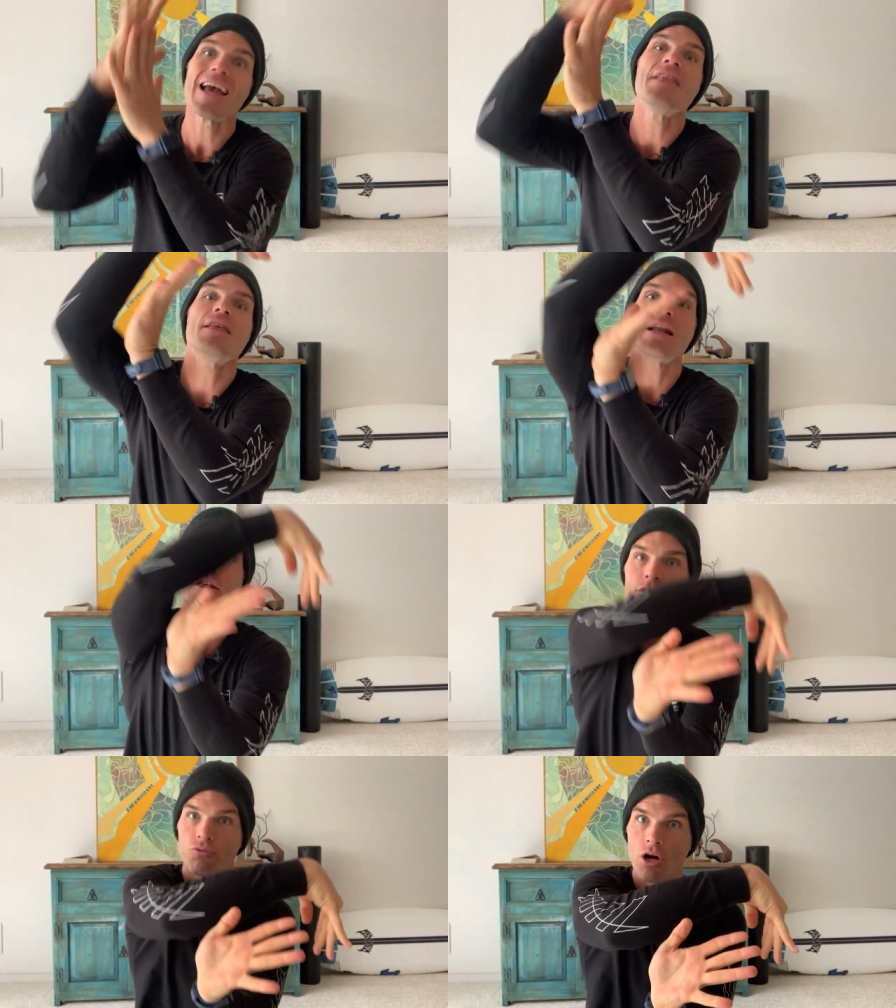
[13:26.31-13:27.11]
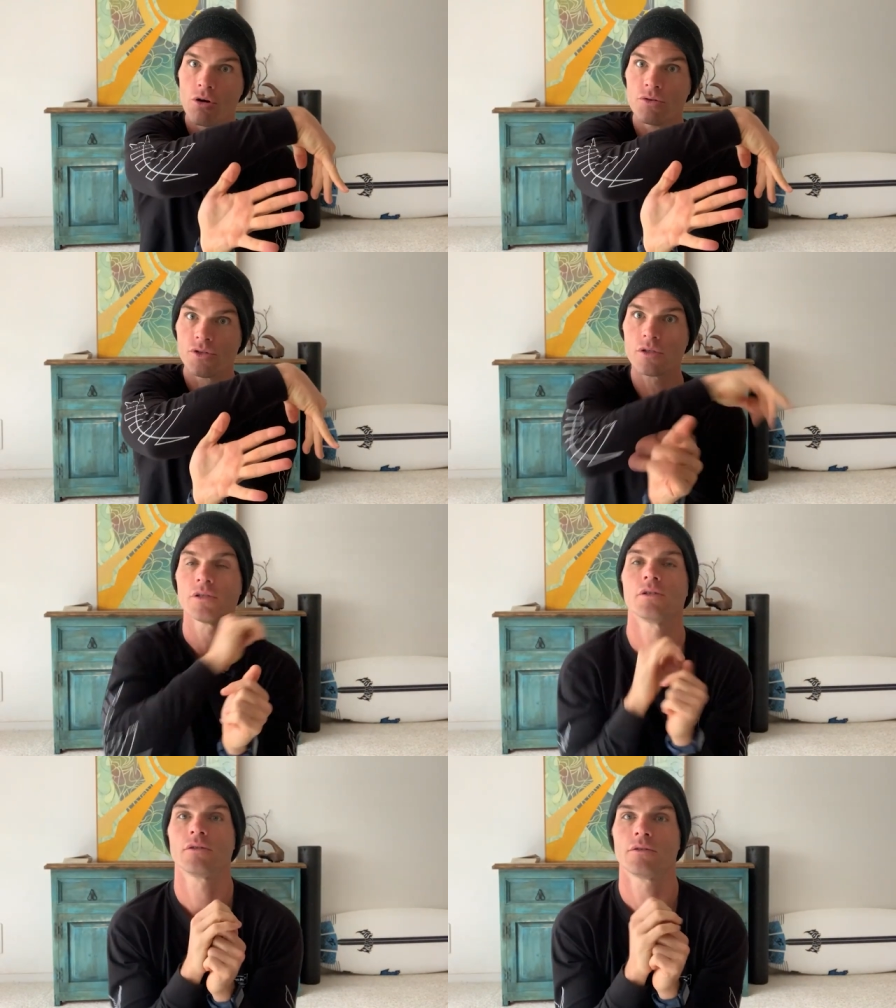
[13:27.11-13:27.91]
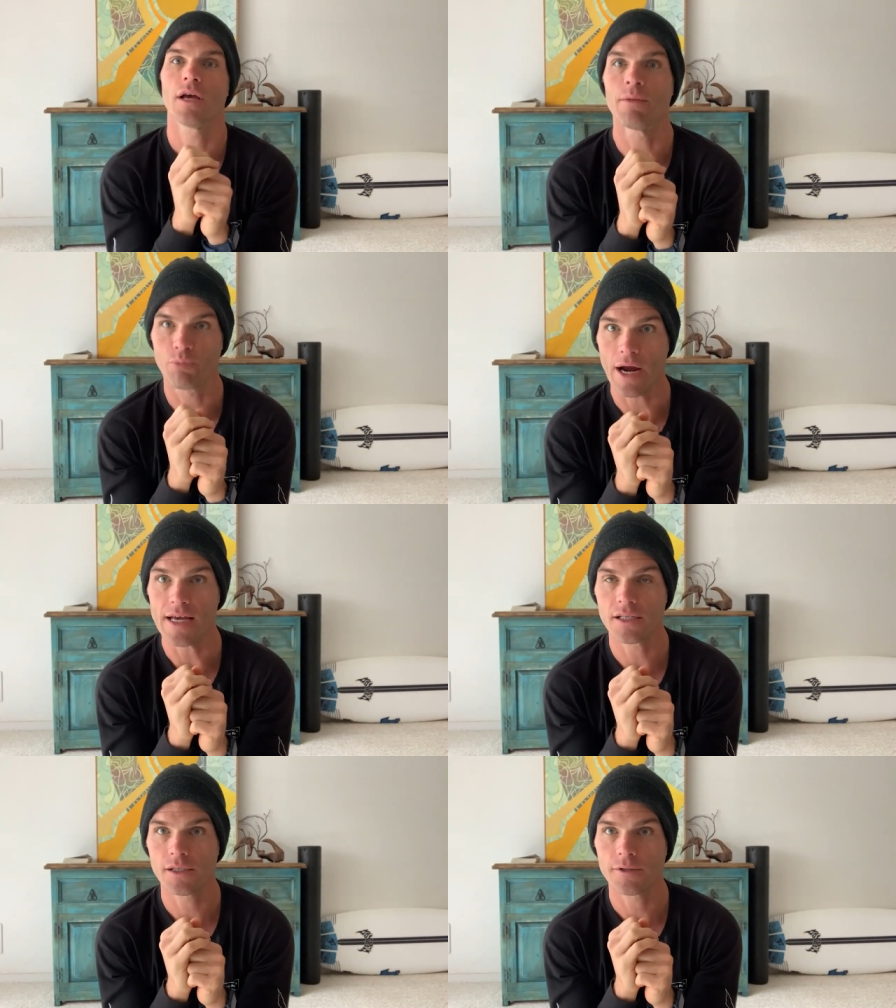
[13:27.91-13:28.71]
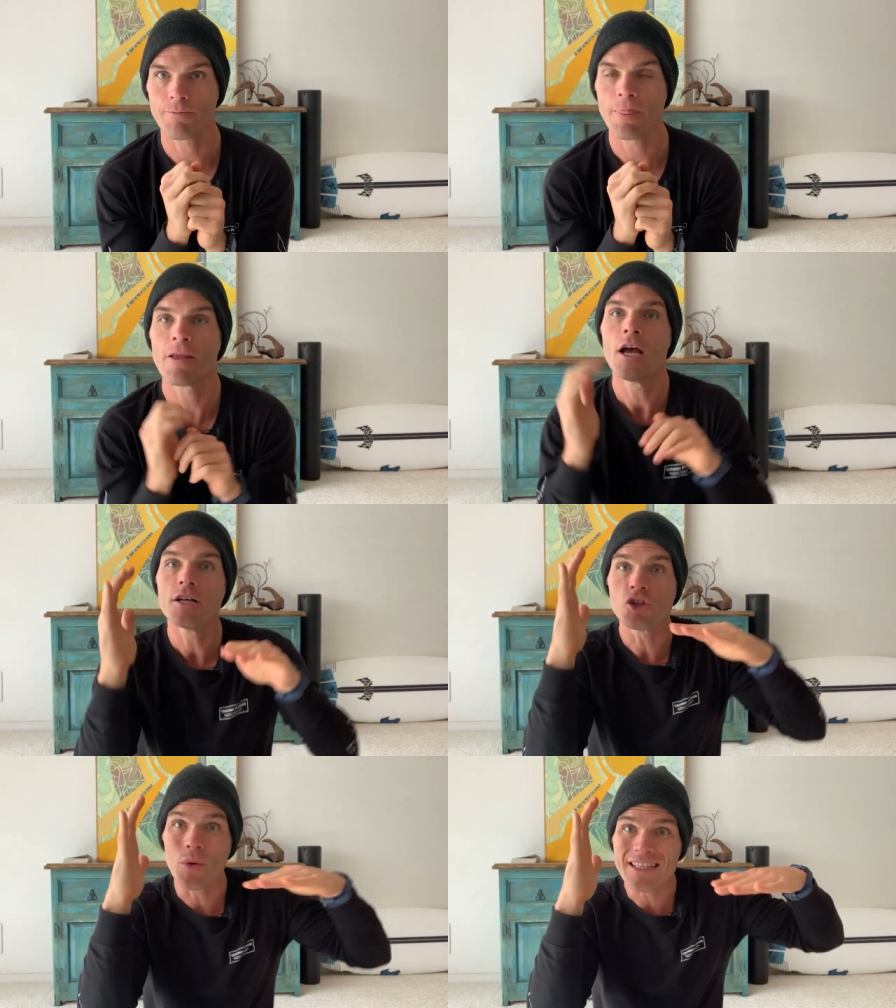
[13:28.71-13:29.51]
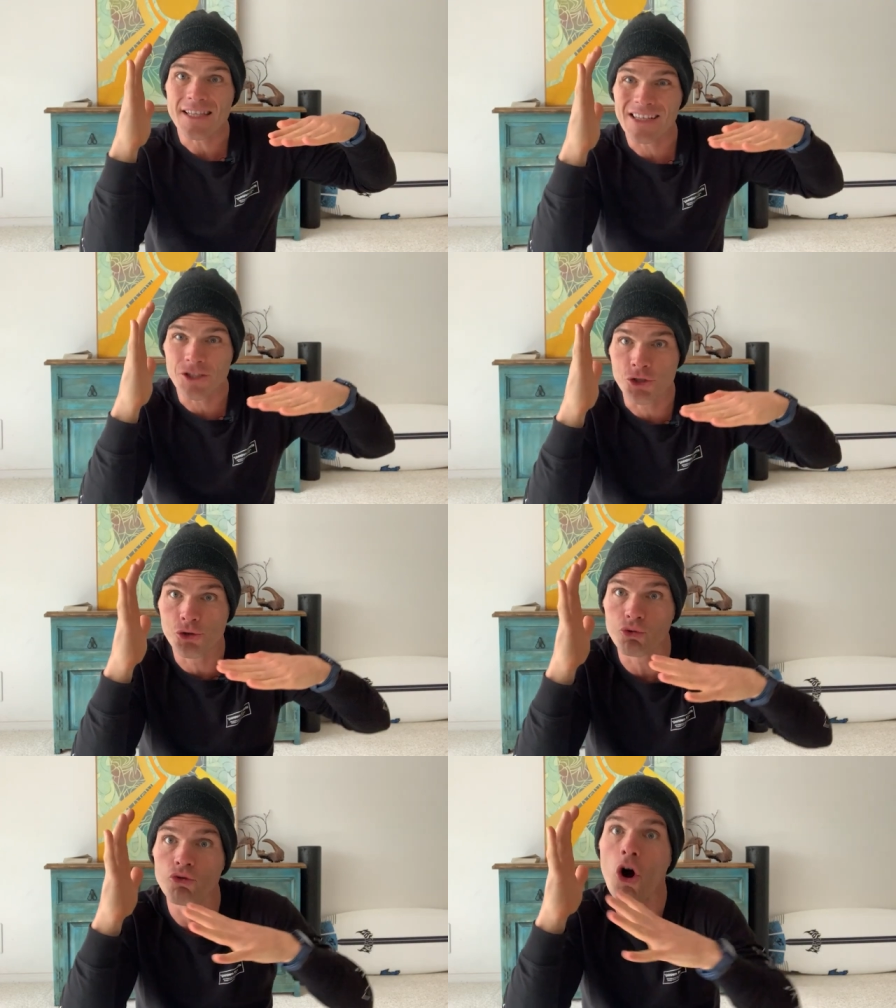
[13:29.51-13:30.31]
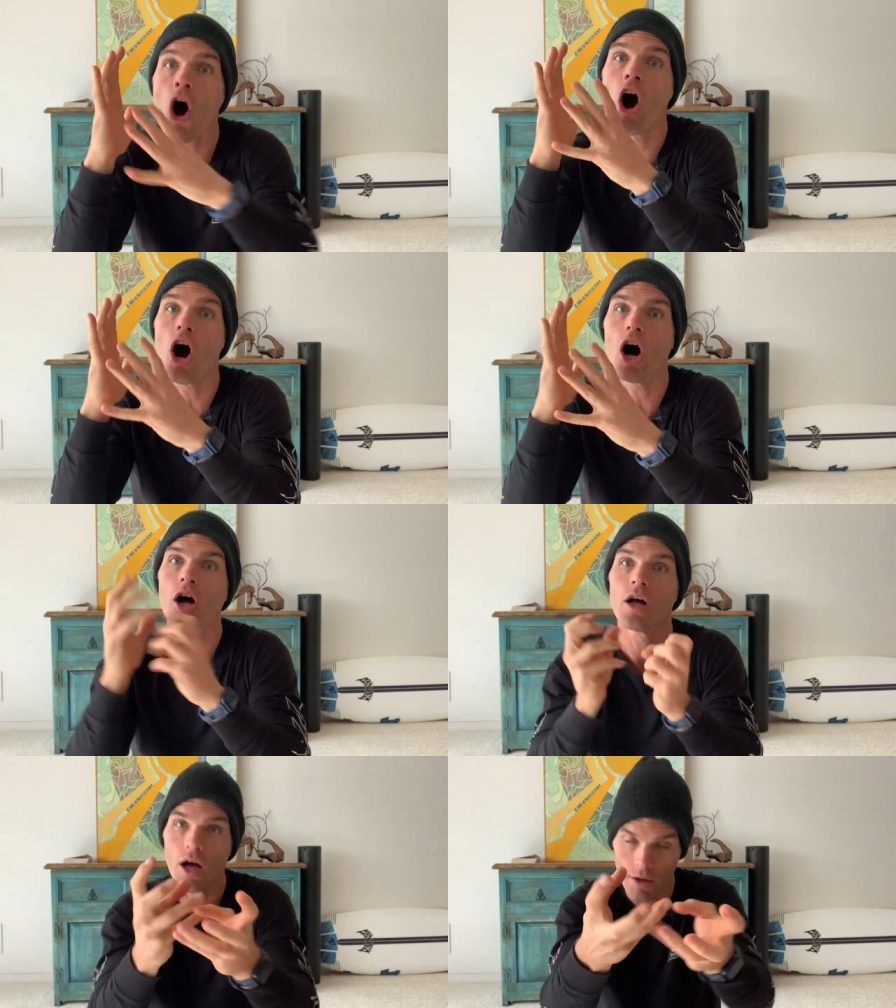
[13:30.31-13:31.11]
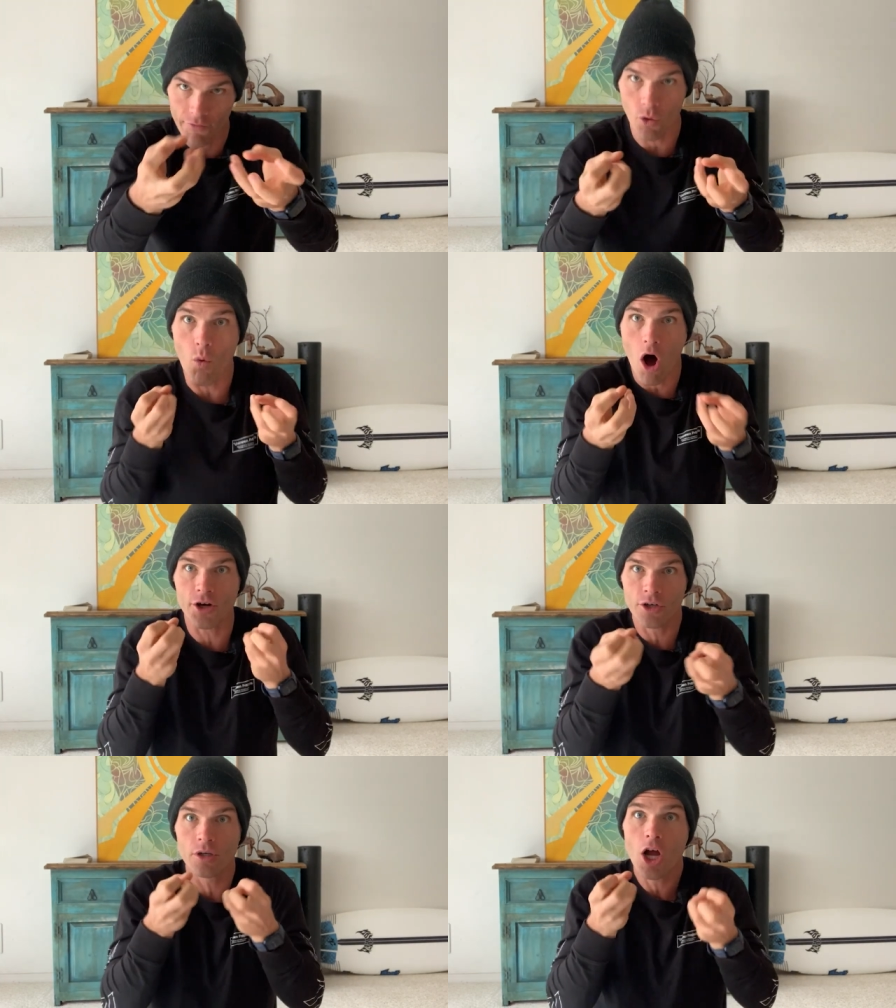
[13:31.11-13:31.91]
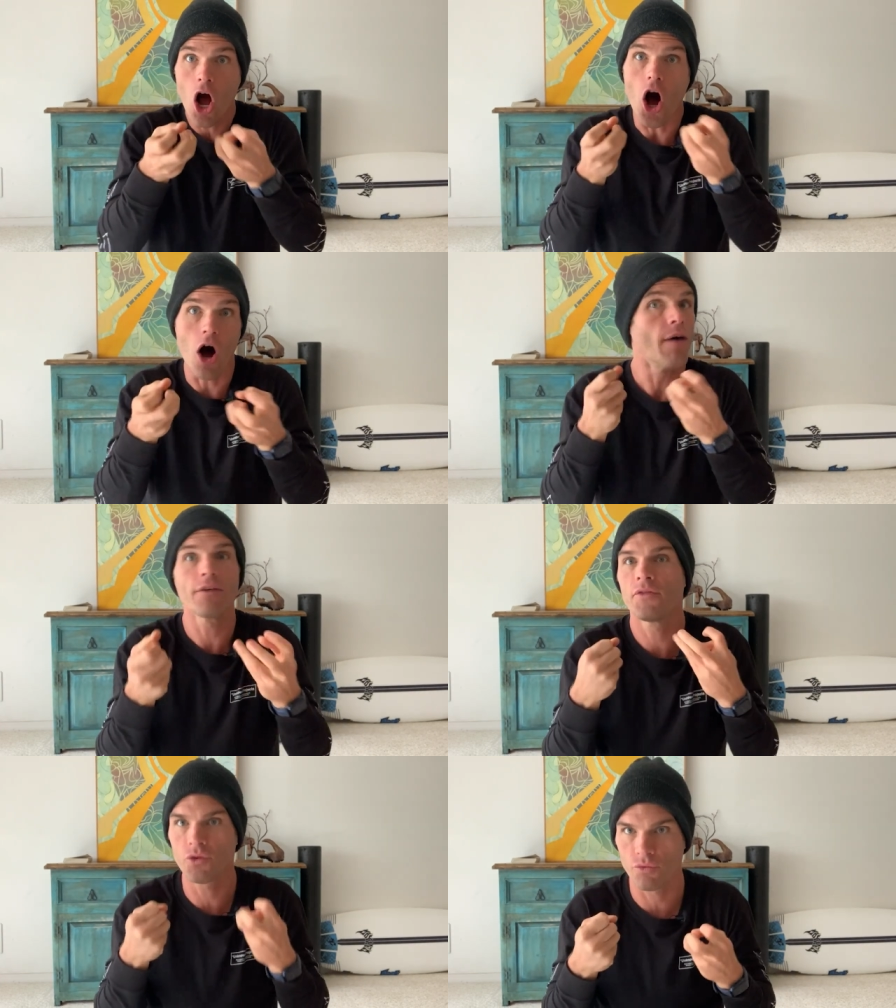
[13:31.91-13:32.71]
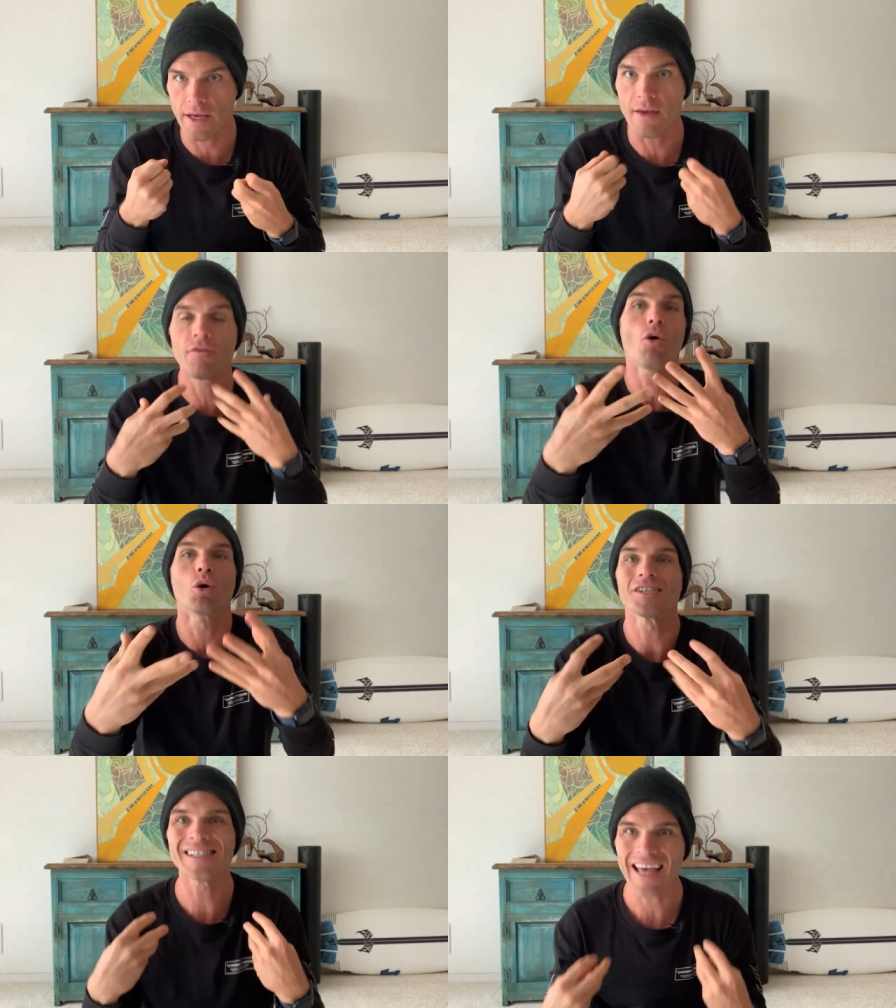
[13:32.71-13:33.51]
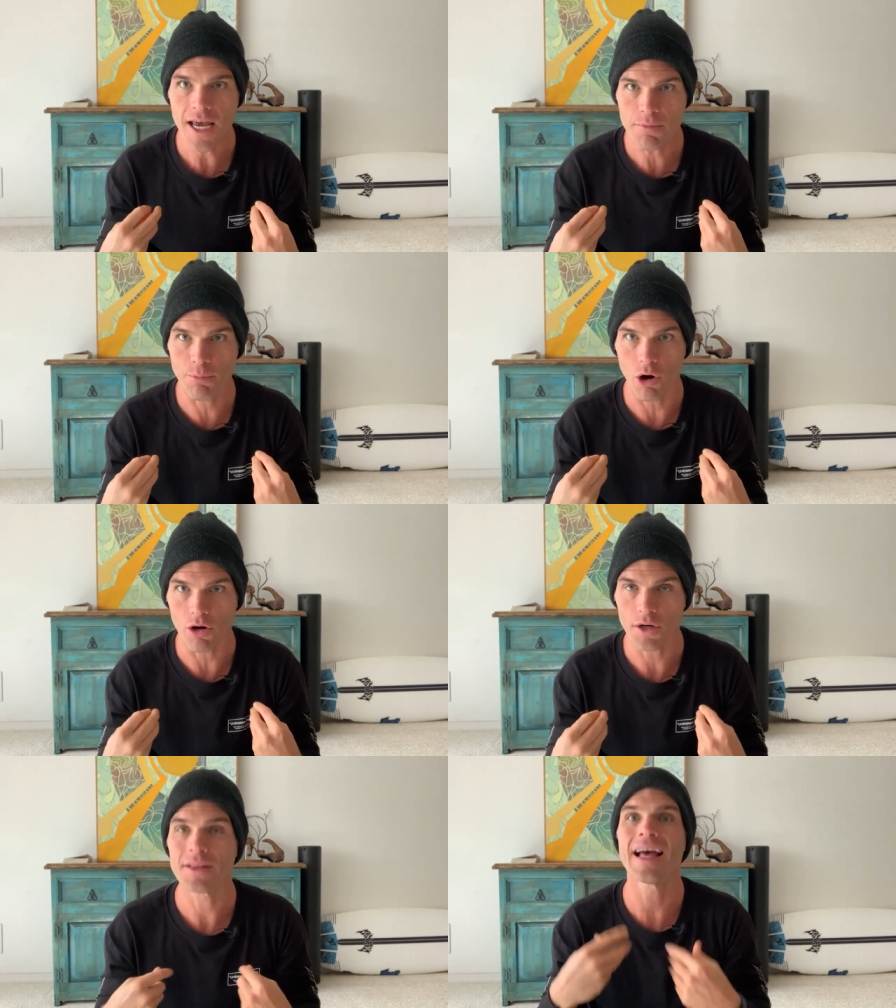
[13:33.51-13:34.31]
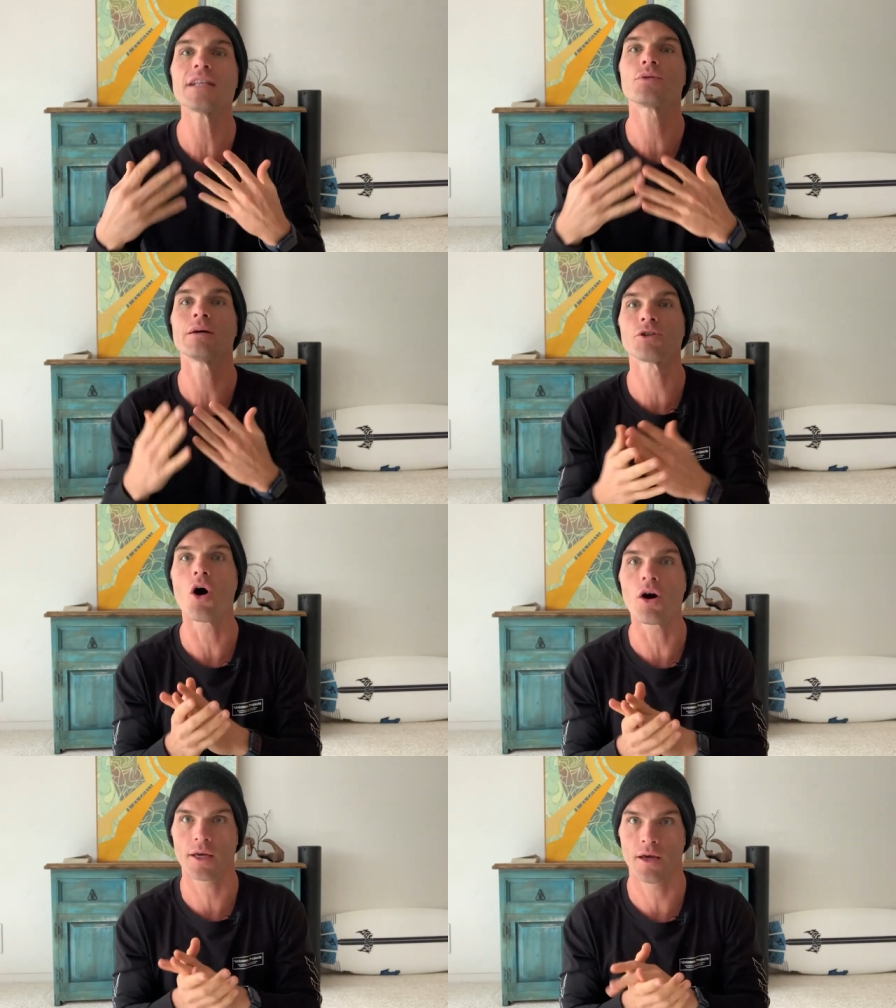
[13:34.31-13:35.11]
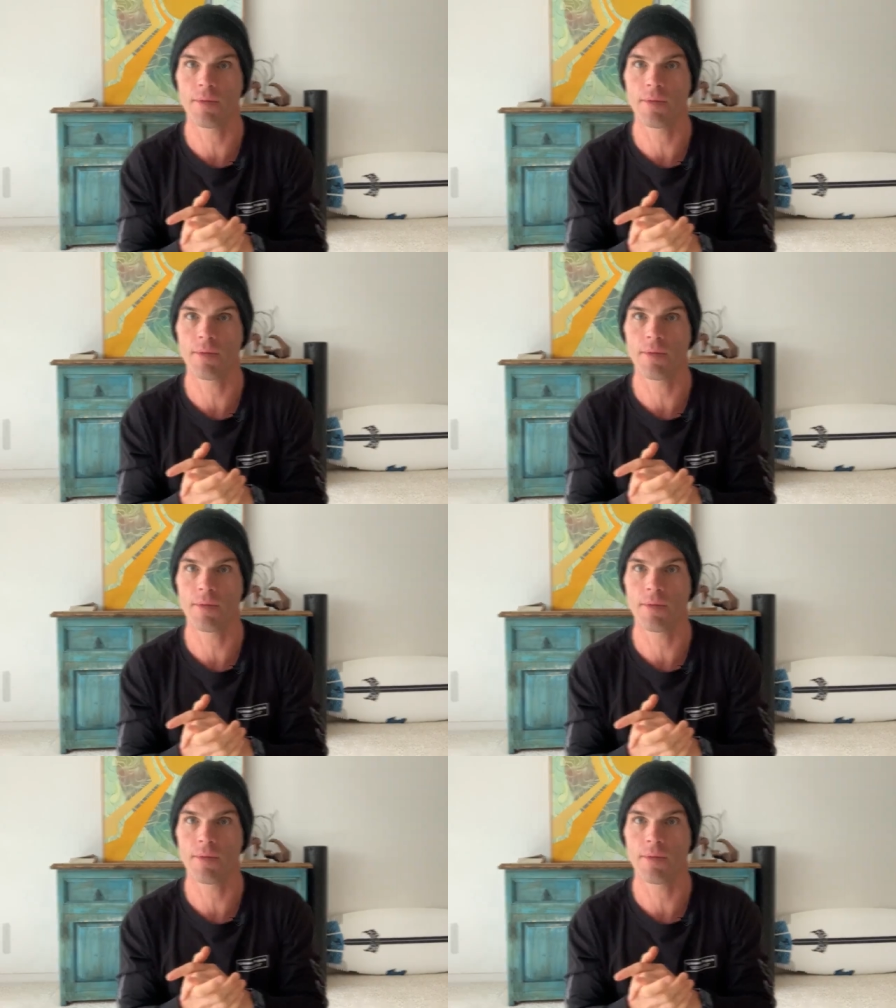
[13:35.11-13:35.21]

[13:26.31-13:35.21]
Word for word: and then it throws and breaks. So it's the draw of the water off of the reef or sandbar. That's what I'm talking